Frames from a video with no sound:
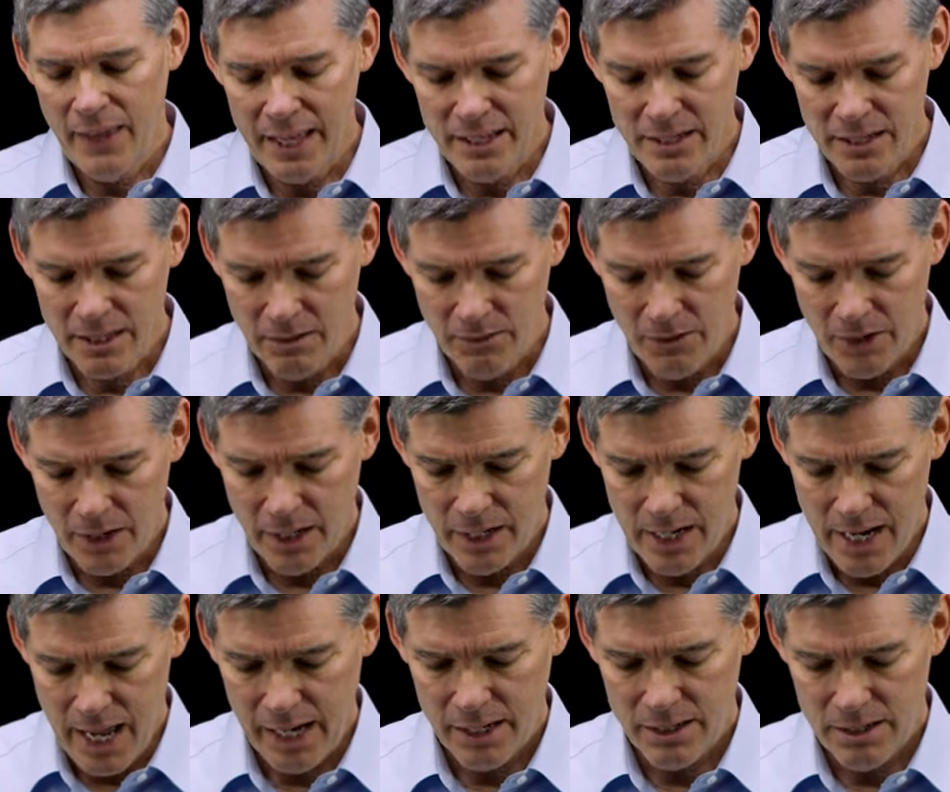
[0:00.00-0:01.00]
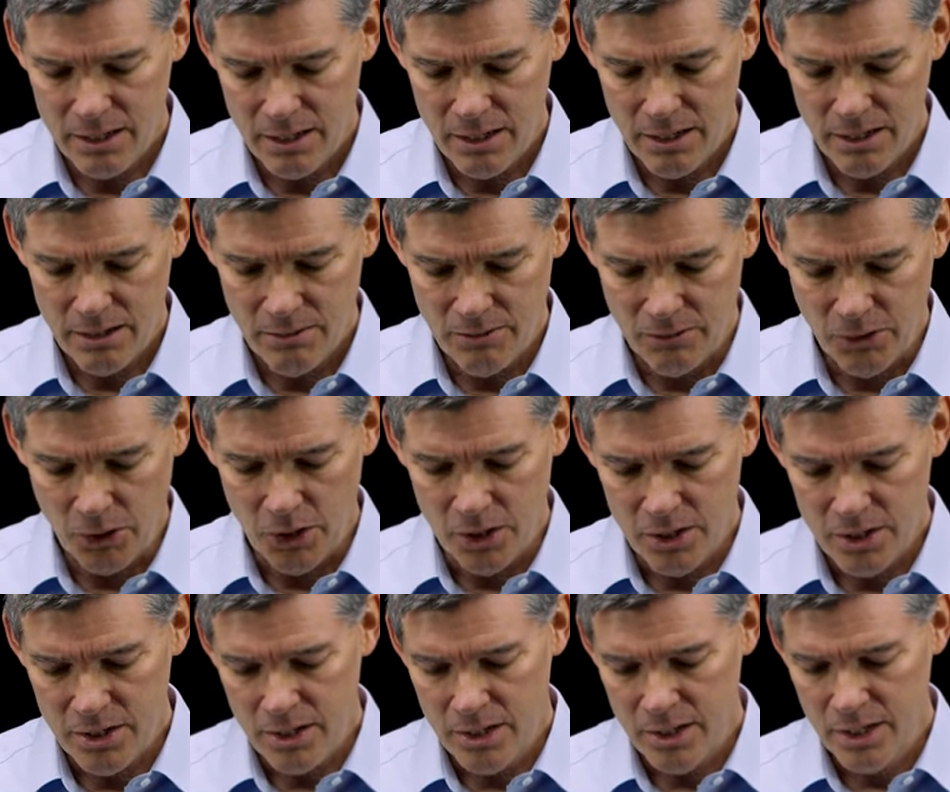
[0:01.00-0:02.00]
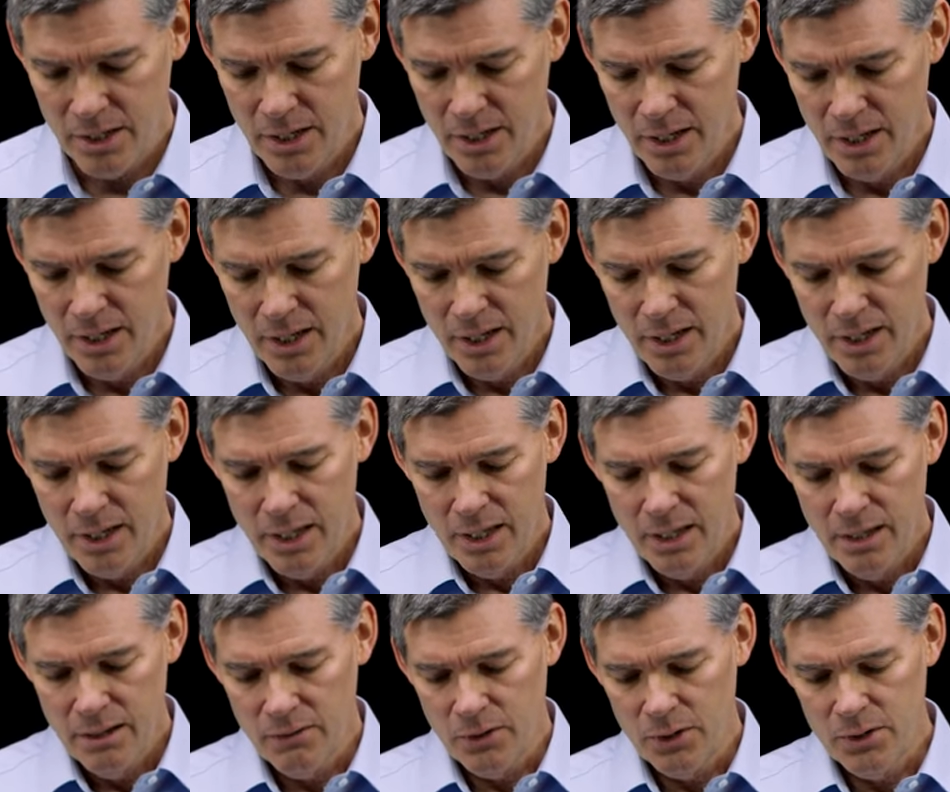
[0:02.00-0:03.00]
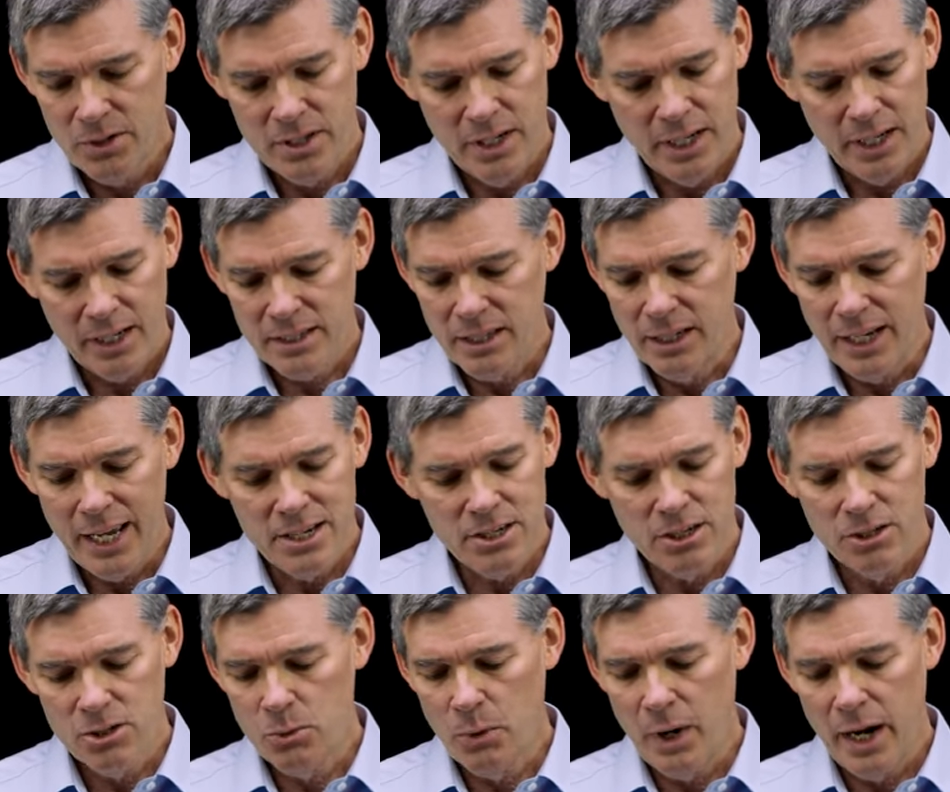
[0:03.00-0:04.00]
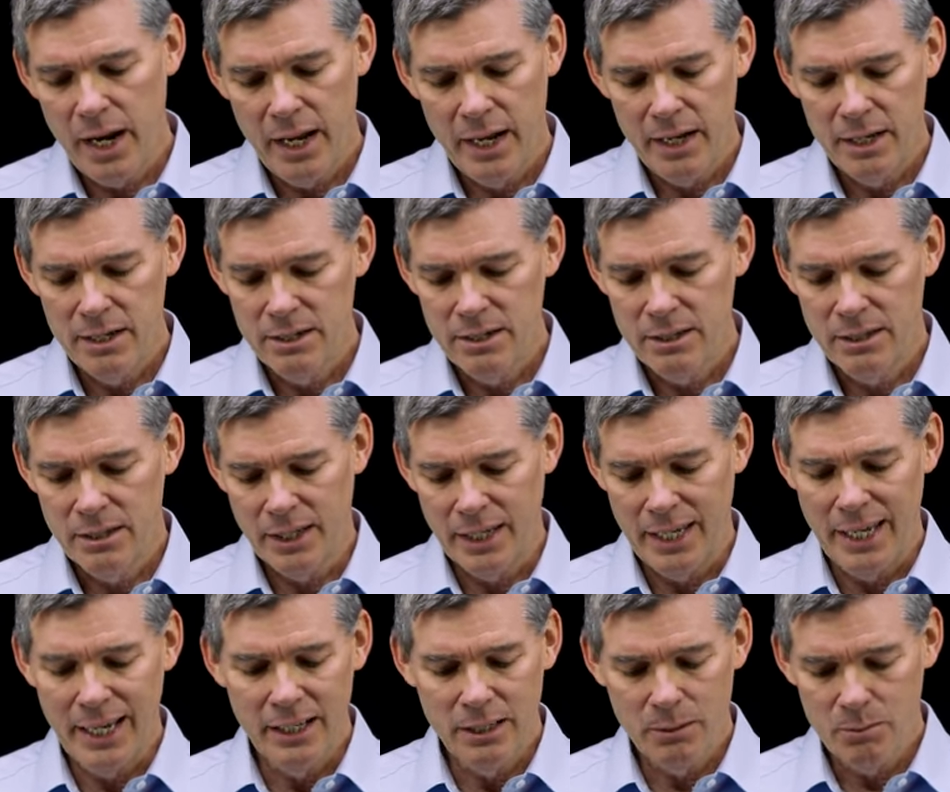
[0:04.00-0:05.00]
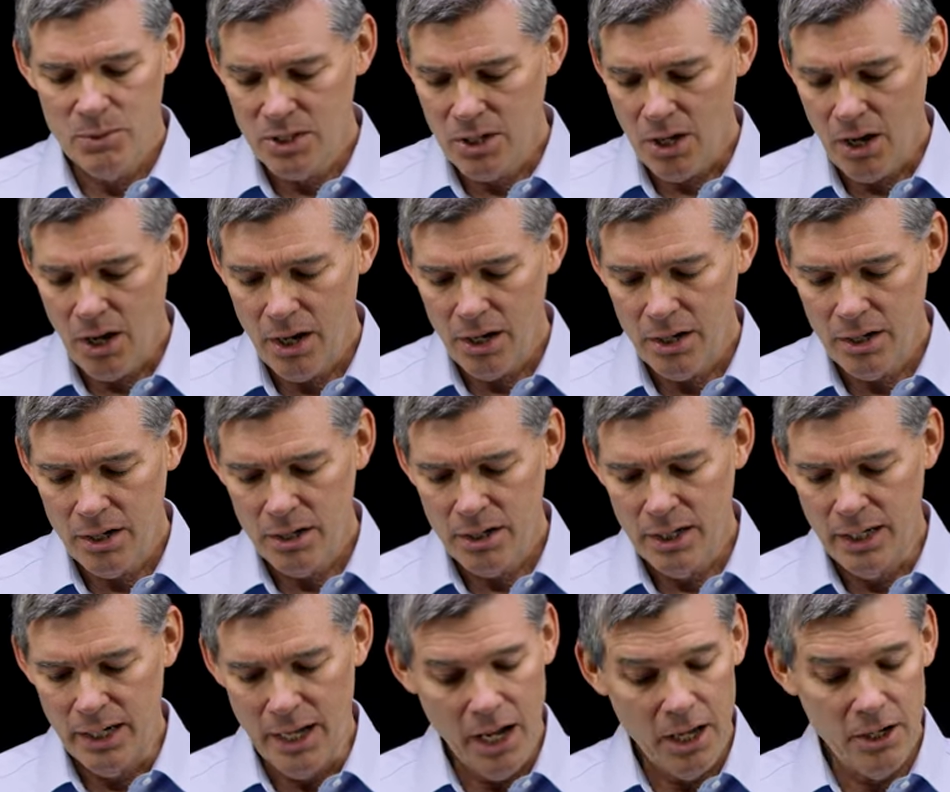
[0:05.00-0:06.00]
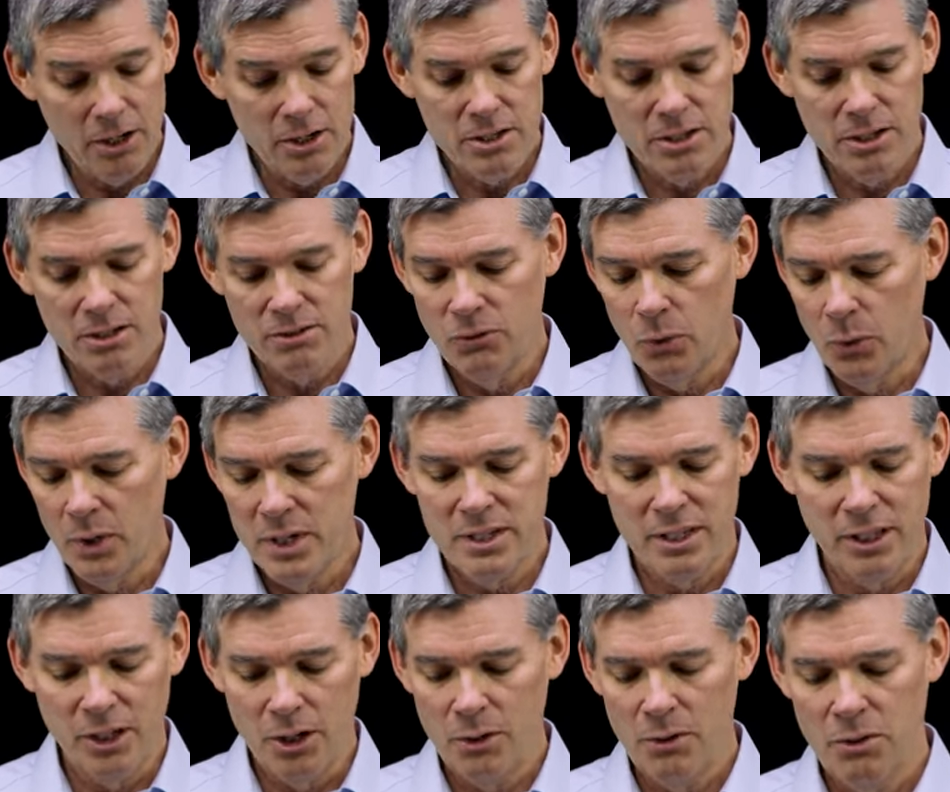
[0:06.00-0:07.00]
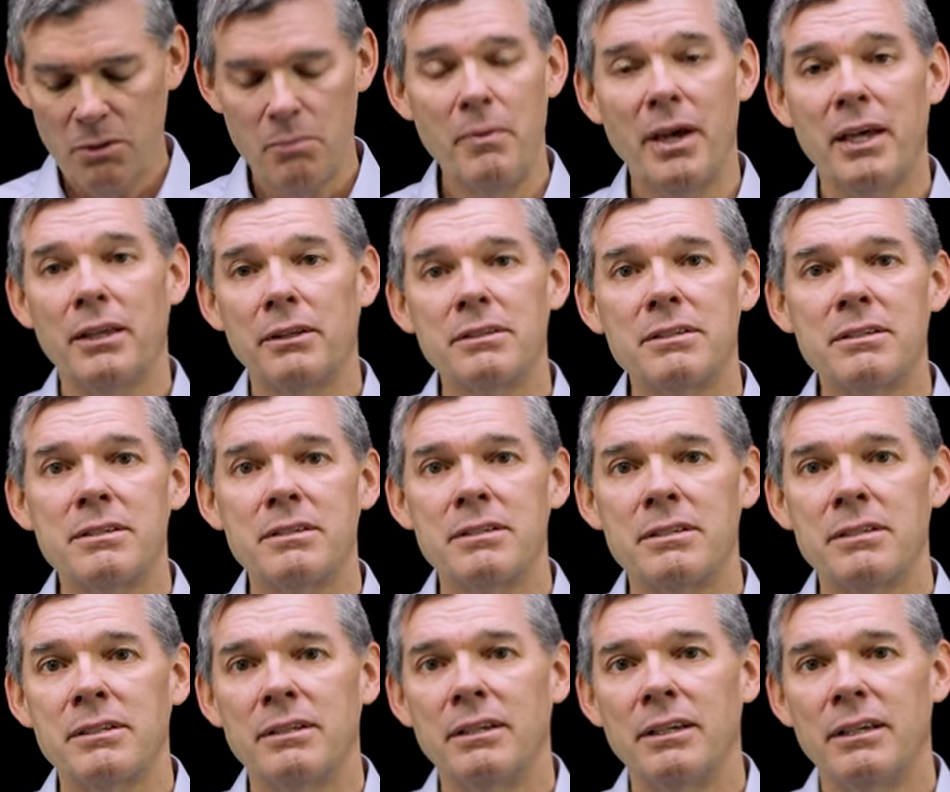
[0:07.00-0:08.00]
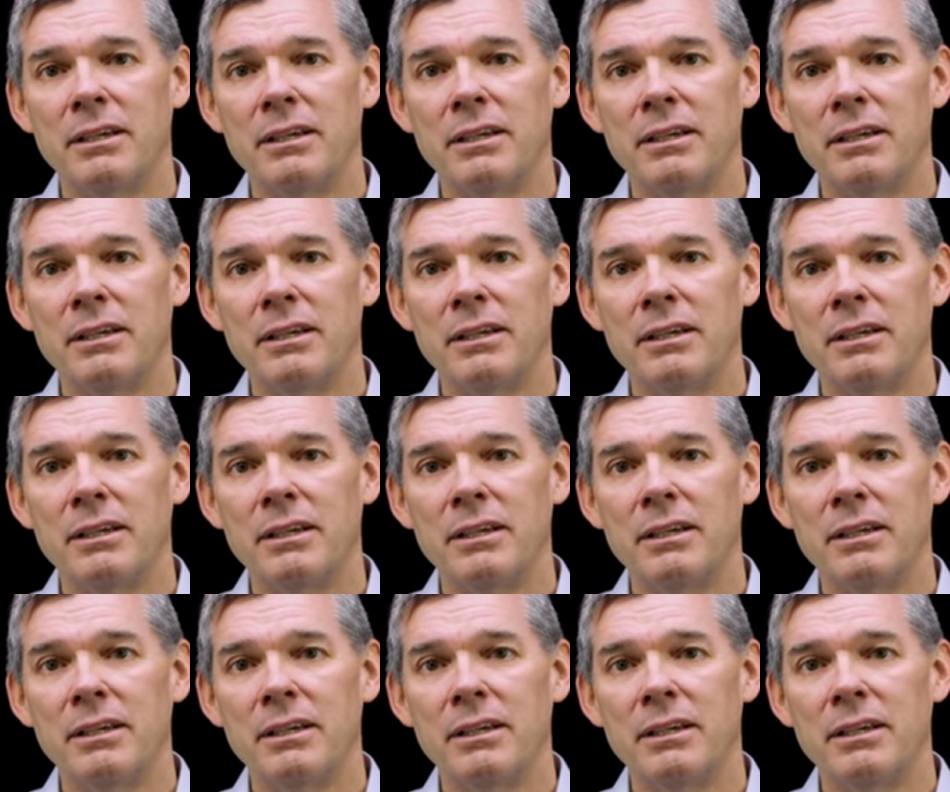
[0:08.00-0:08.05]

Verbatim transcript: that's the very next verse, verse six. The nations rage, the kingdoms totter. He utters his voice, the earth melts.